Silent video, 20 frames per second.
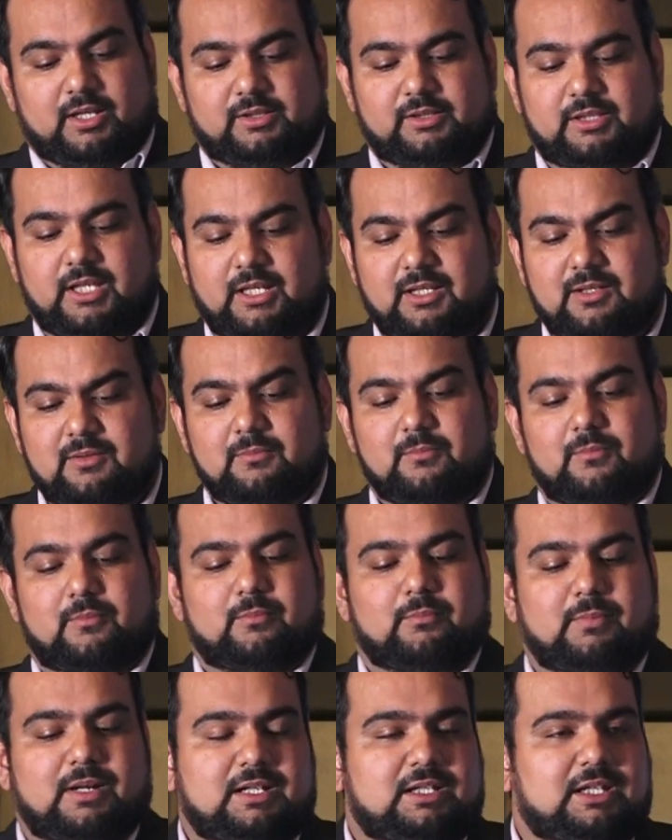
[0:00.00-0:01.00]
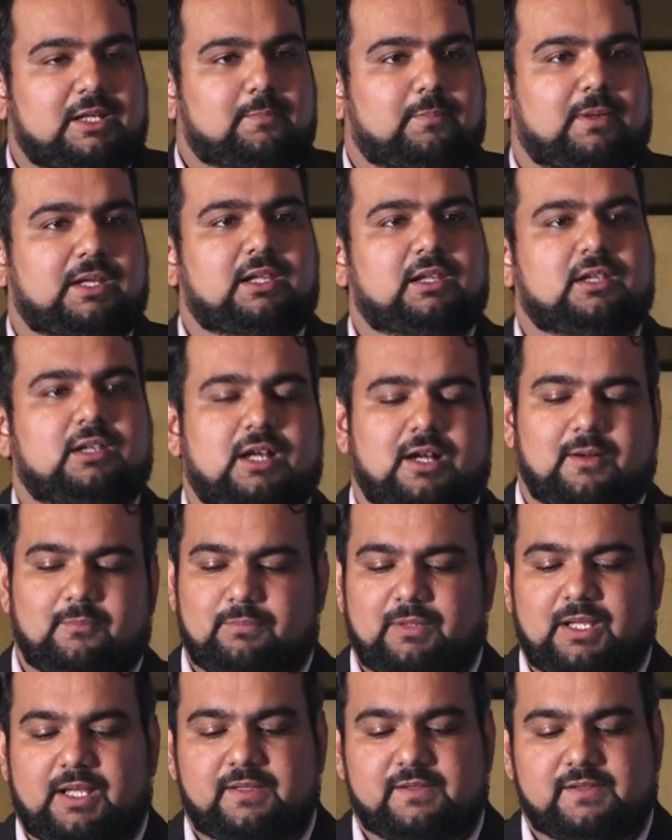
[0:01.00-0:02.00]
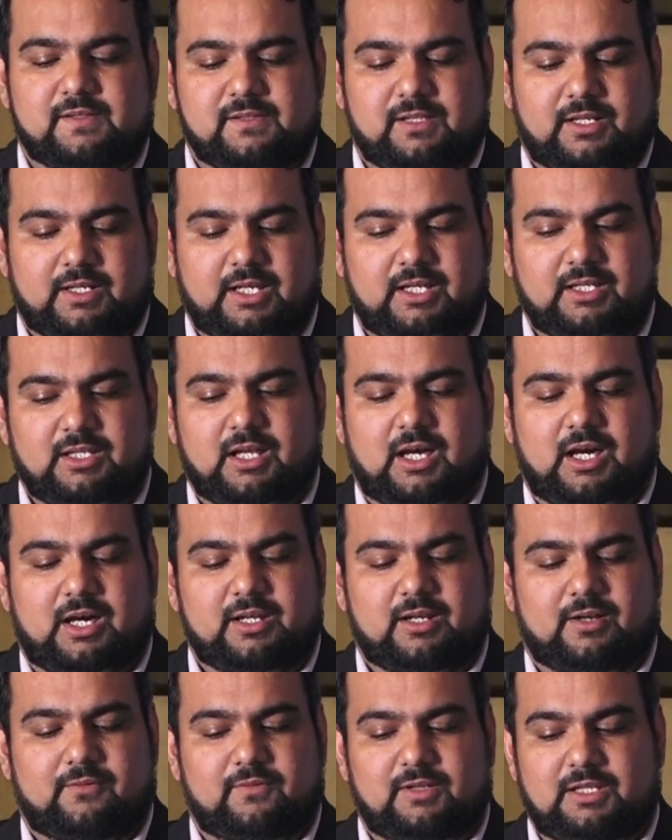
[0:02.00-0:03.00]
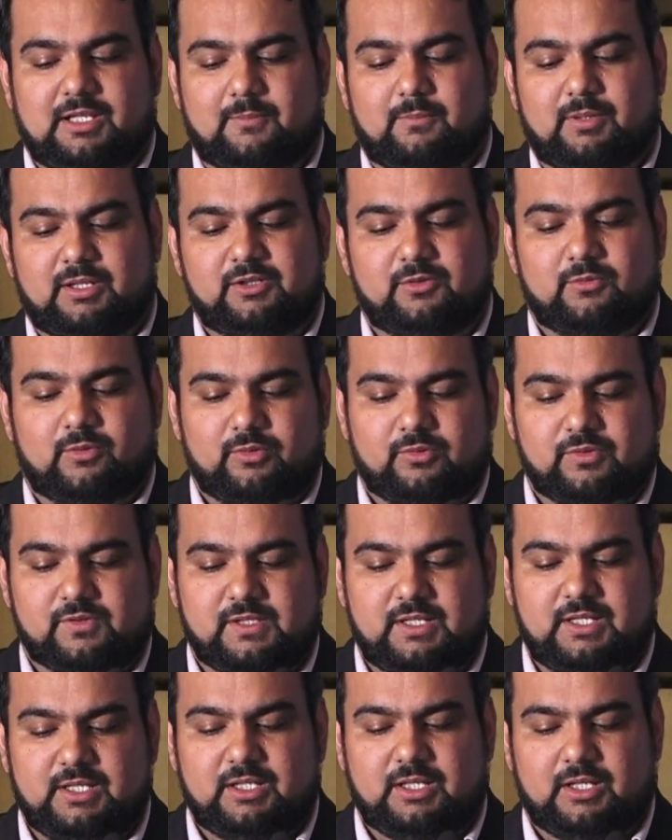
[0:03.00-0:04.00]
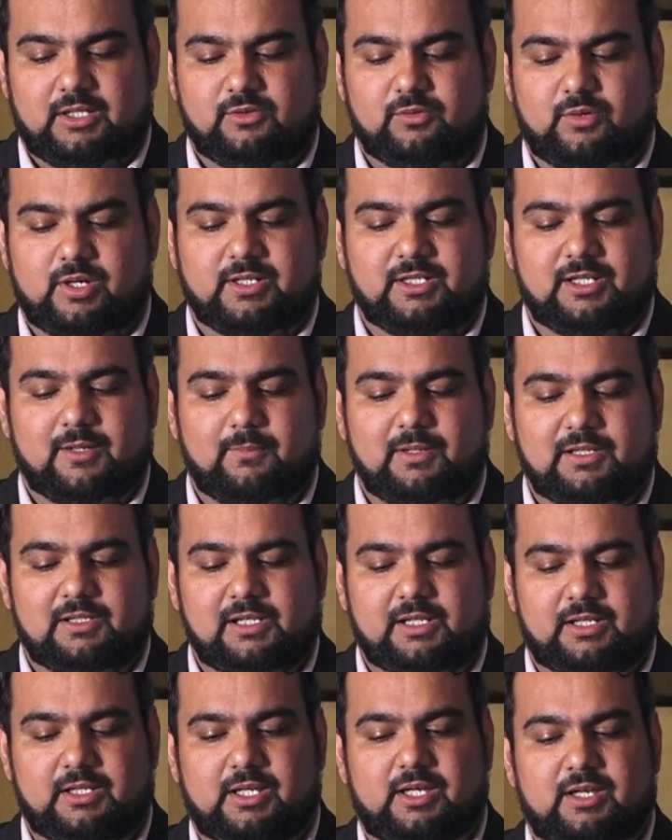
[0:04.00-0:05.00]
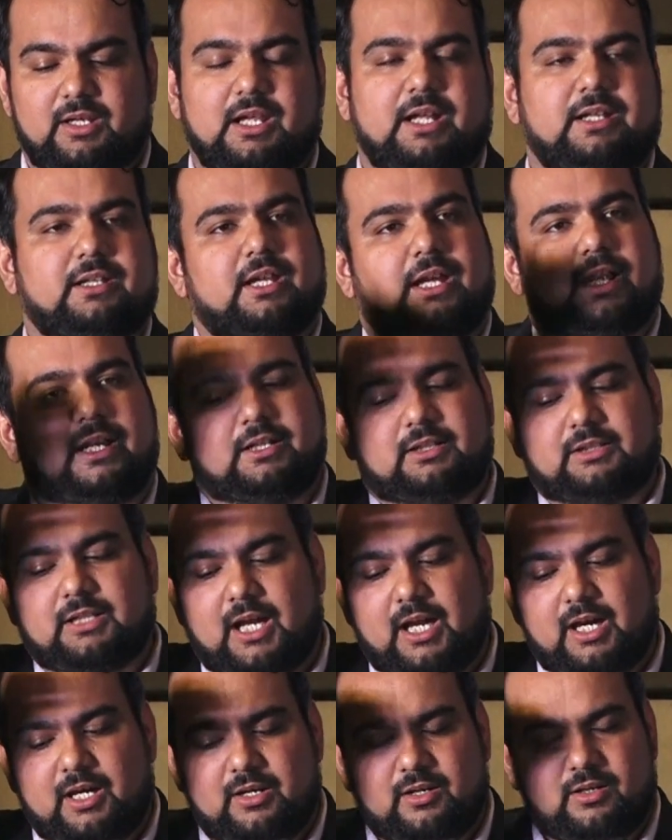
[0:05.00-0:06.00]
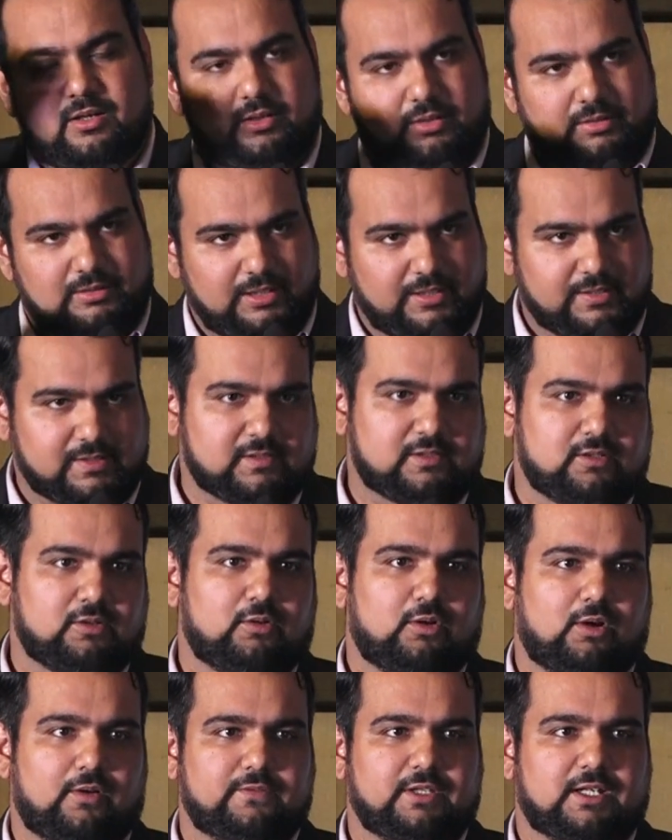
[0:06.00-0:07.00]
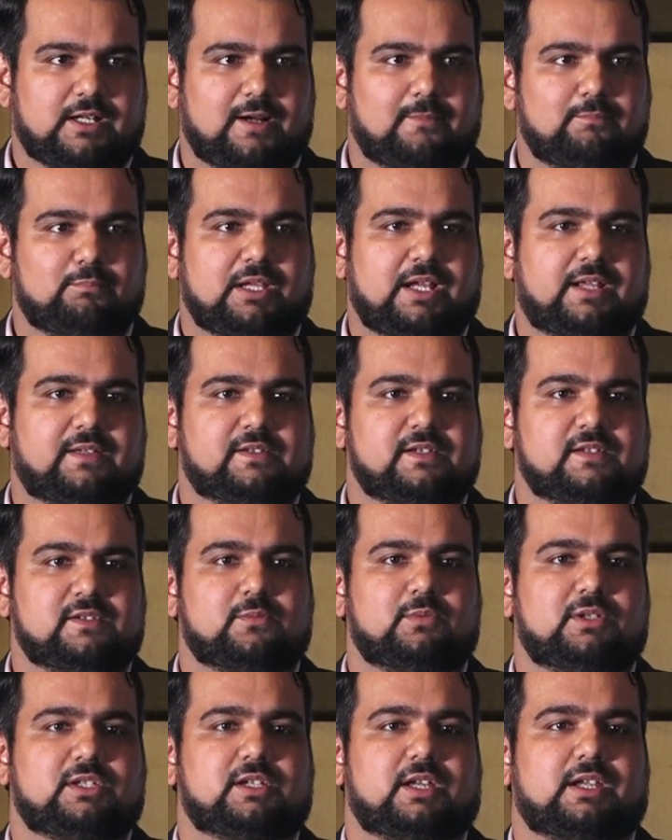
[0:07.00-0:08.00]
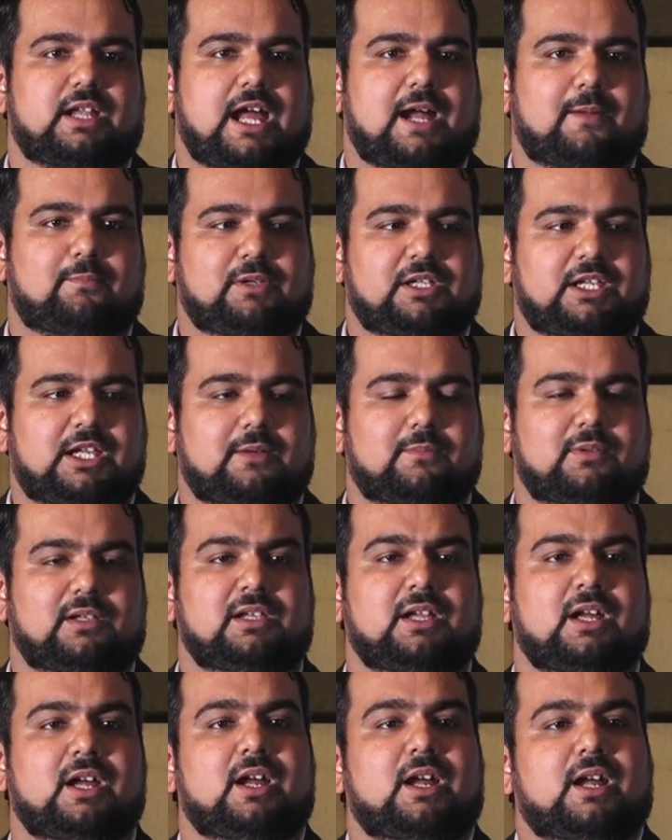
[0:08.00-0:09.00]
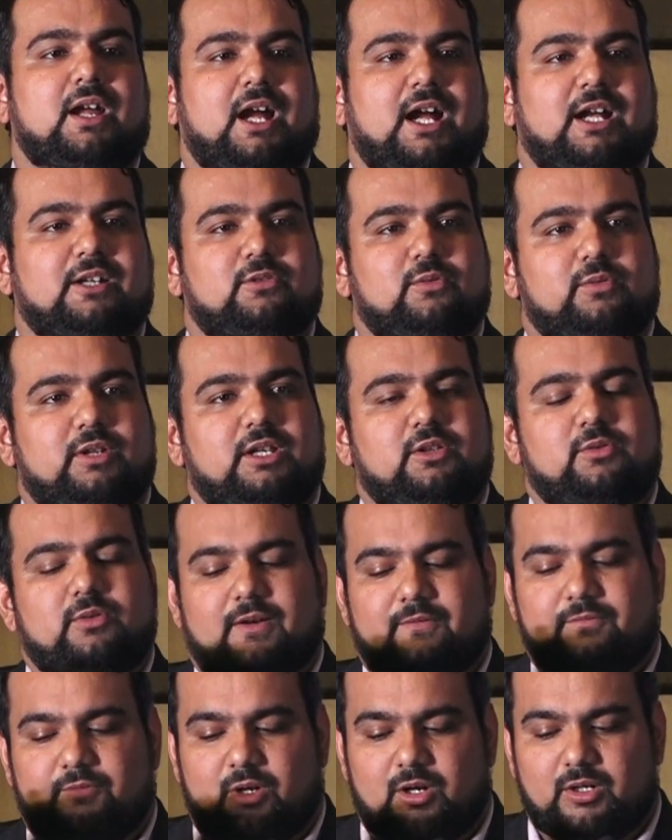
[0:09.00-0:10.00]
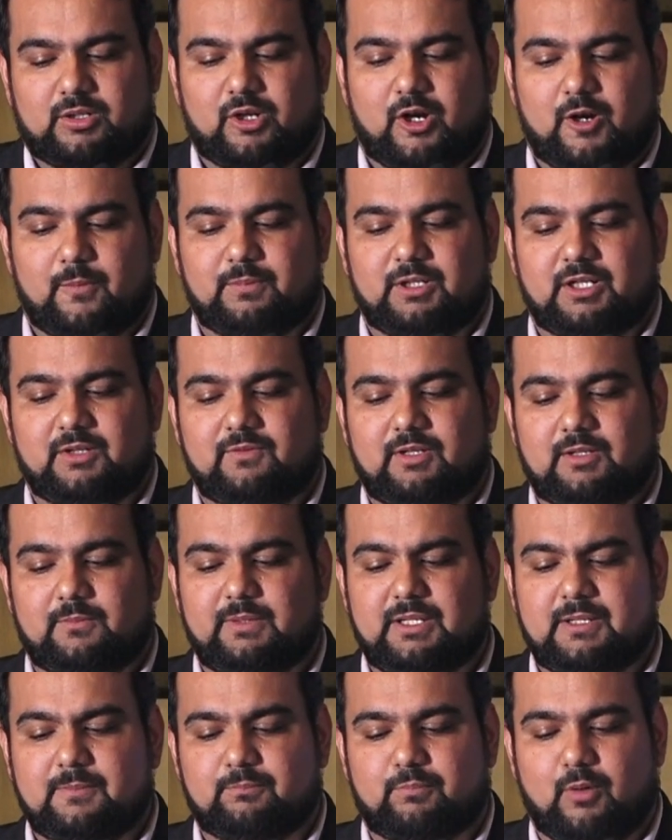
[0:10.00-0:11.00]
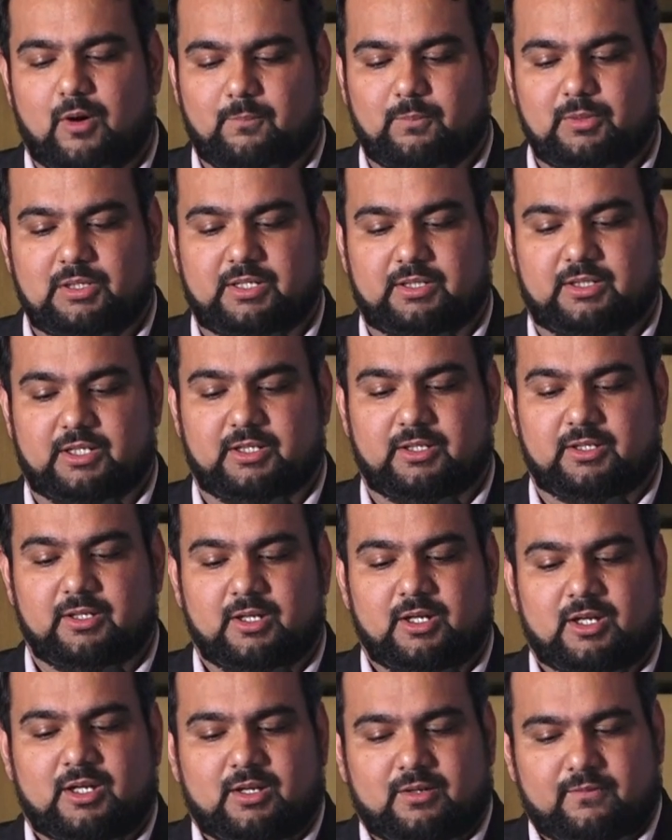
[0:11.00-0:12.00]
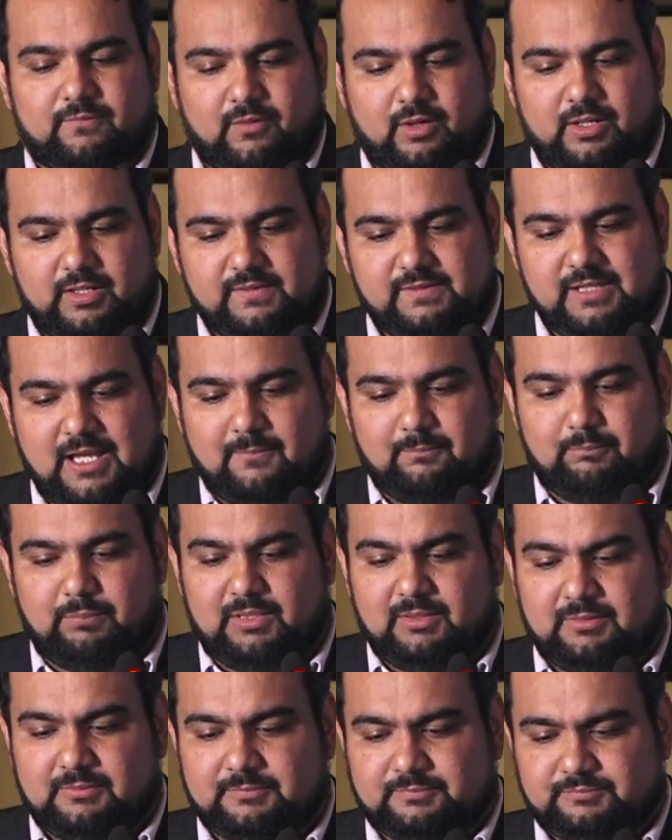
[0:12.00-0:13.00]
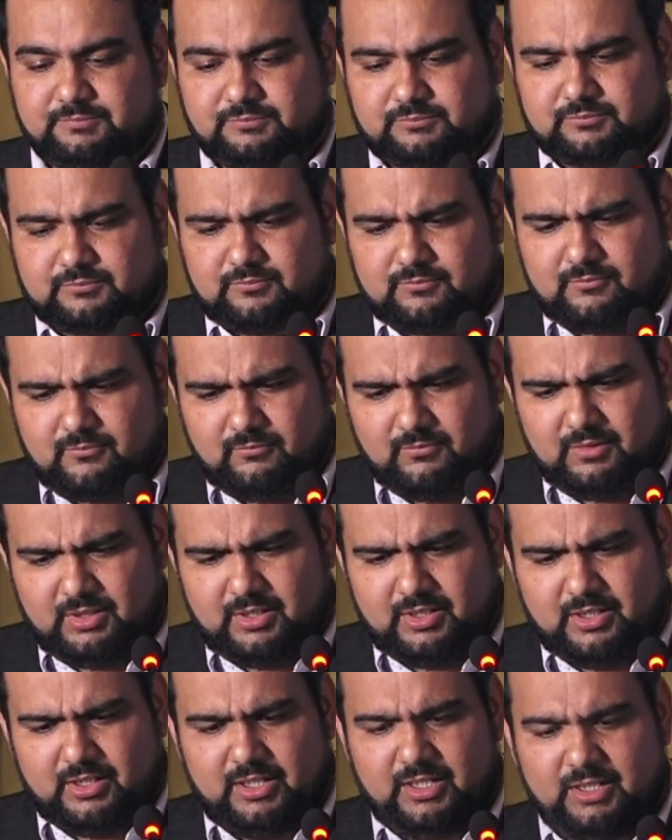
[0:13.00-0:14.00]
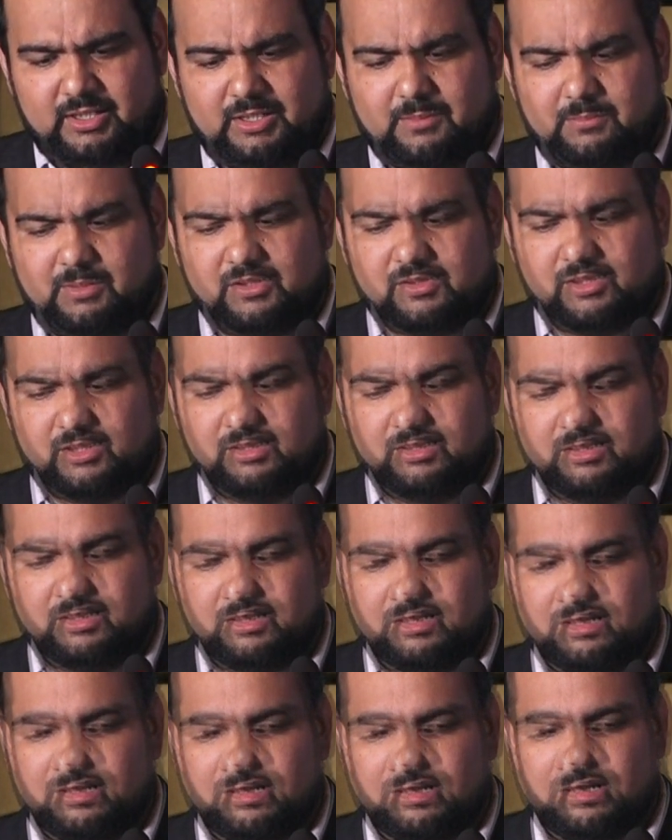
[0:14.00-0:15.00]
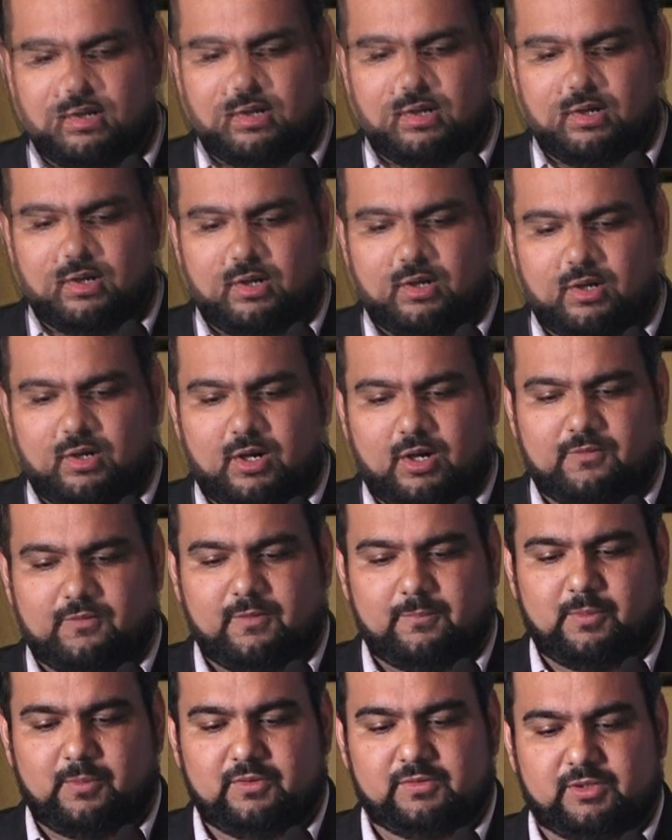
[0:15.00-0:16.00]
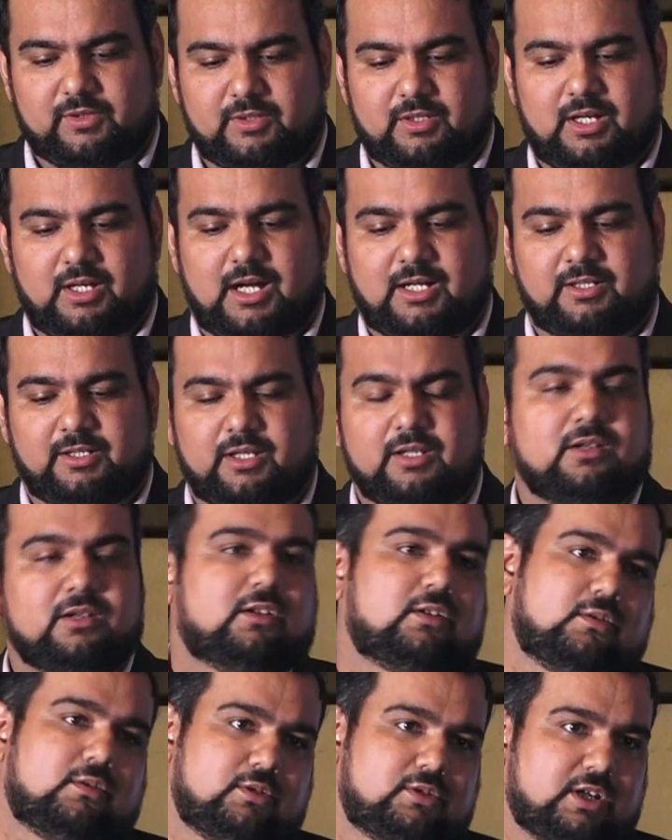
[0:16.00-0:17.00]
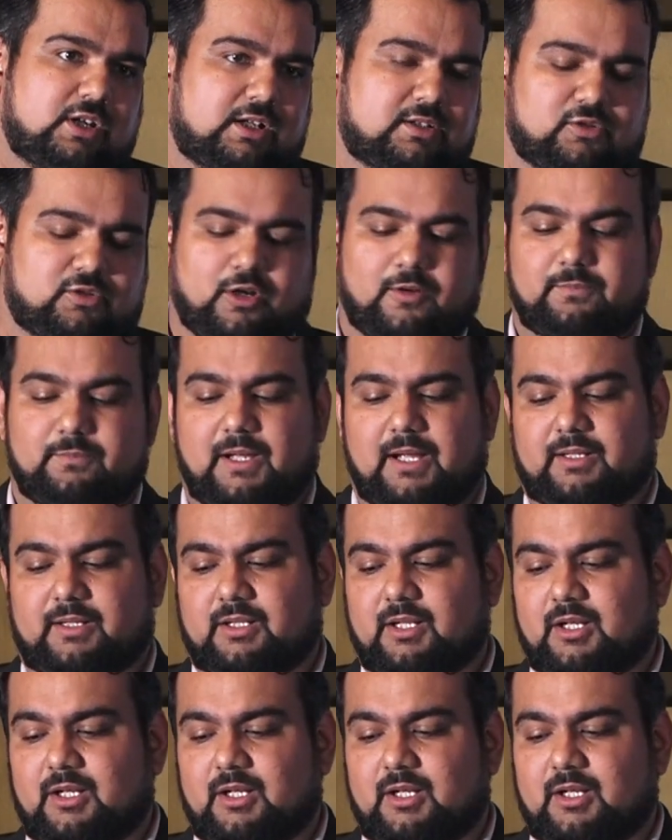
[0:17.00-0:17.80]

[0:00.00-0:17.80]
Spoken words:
Then multiple compliances again are available. You want to see, you can double click here and the entire list of the compliances which are applicable and today you have not opted will be populated. For example, intimation of a person under Gujarat Shop Act.